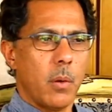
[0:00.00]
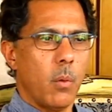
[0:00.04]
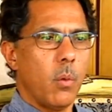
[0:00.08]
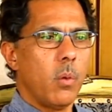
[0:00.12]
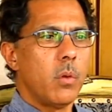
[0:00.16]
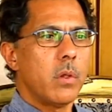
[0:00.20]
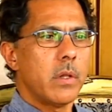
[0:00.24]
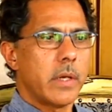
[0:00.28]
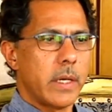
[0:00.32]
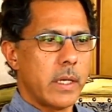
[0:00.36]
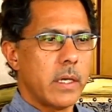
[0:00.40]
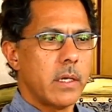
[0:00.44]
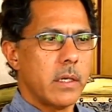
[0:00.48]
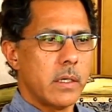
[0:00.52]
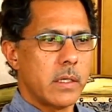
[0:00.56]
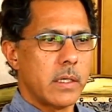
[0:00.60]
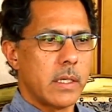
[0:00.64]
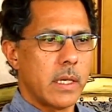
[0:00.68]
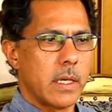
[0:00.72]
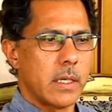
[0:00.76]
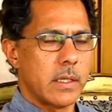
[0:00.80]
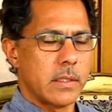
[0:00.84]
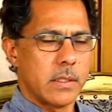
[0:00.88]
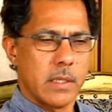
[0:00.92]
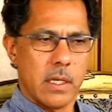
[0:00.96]
We all
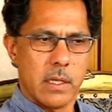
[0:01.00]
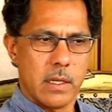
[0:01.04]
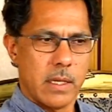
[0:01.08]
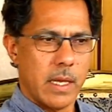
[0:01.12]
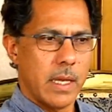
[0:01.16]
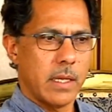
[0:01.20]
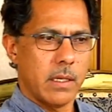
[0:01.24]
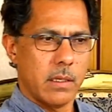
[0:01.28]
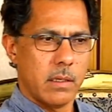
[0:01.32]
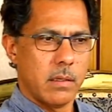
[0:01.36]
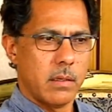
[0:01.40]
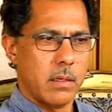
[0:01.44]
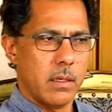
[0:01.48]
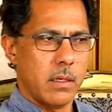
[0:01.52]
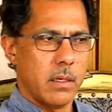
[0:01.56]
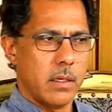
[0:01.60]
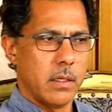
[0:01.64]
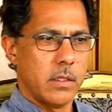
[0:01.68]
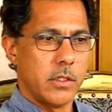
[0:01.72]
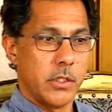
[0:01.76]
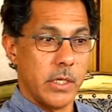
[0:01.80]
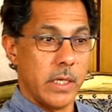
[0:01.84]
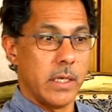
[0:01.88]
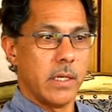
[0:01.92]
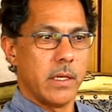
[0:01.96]
recognize that that
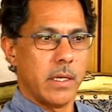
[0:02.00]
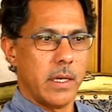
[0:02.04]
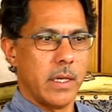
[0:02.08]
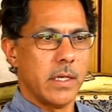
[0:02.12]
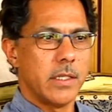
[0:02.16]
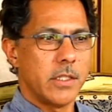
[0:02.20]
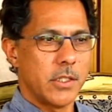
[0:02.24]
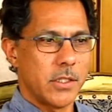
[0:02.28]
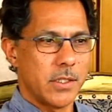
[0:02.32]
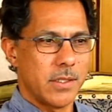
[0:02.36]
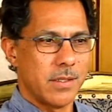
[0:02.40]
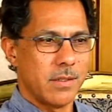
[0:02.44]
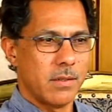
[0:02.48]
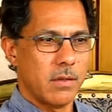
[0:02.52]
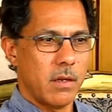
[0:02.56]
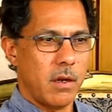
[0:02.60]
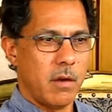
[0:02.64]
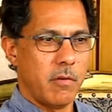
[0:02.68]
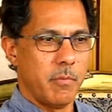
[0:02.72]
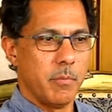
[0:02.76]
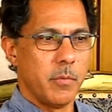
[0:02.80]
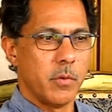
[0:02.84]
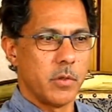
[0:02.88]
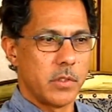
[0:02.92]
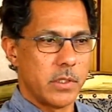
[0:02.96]
uh, generation
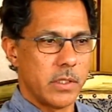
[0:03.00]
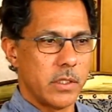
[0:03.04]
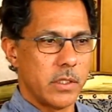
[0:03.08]
of